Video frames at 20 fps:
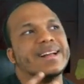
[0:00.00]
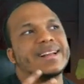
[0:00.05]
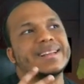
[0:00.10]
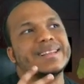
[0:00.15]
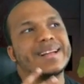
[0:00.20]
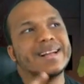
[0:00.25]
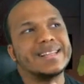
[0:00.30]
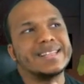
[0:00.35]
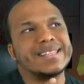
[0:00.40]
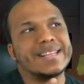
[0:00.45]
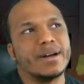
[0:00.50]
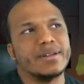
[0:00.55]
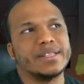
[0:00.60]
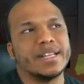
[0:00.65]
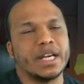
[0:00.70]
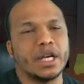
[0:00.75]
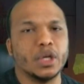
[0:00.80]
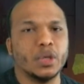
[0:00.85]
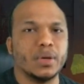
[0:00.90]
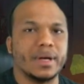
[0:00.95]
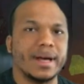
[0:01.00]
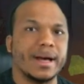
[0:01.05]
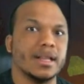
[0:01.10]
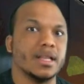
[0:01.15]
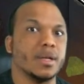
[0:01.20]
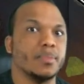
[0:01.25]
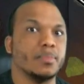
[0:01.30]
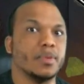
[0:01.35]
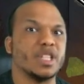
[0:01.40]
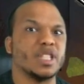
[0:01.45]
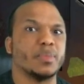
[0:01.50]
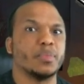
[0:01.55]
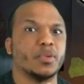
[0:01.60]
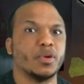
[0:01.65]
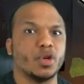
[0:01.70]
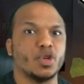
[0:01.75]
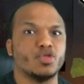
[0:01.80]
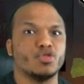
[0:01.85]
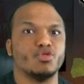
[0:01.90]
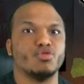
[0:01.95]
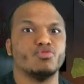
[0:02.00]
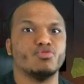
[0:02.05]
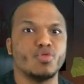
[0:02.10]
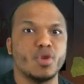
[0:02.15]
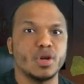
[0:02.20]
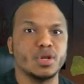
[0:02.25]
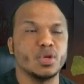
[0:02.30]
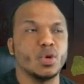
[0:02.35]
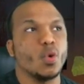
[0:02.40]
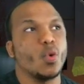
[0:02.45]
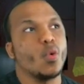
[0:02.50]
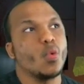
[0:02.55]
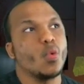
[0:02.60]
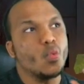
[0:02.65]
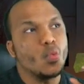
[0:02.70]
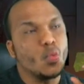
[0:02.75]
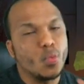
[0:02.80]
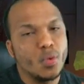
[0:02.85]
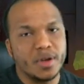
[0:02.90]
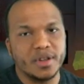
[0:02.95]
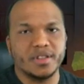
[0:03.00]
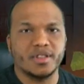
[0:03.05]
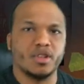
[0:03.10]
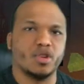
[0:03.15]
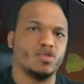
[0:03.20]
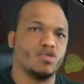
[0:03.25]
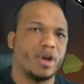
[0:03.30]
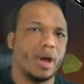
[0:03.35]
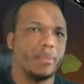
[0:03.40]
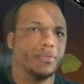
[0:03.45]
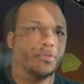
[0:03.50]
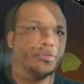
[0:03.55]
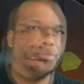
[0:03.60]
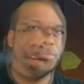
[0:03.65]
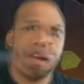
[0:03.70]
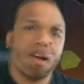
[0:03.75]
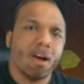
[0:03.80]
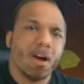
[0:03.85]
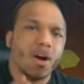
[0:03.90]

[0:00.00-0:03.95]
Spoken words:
Let's now take a look at the best perks to run with the Trapper.